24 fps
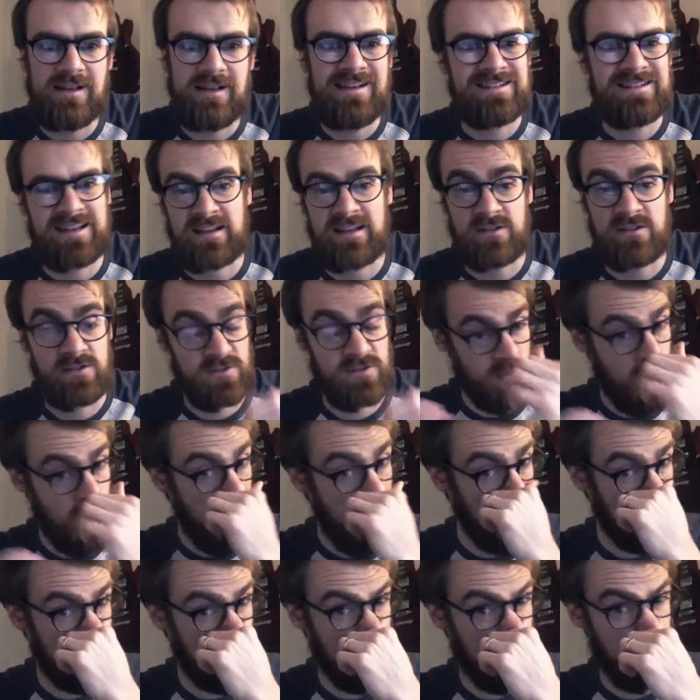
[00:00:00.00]
That's the
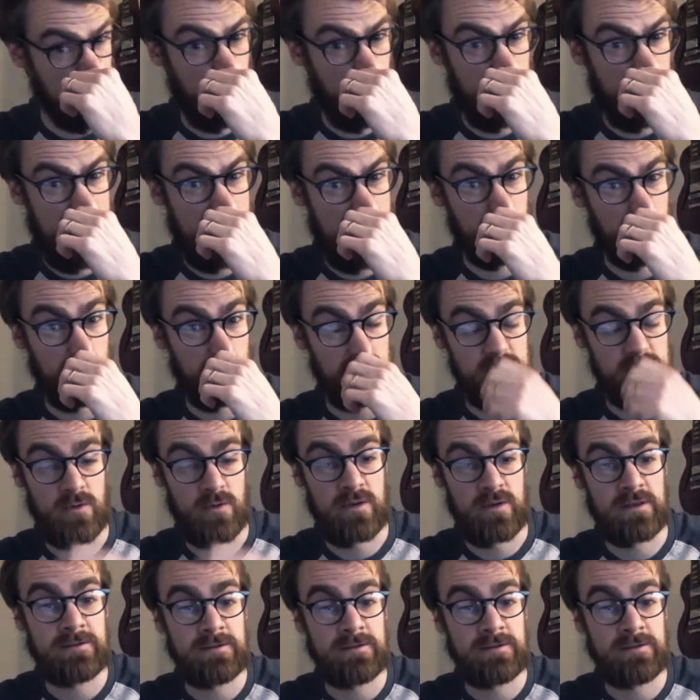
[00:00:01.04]
only thing that my laptop is doing,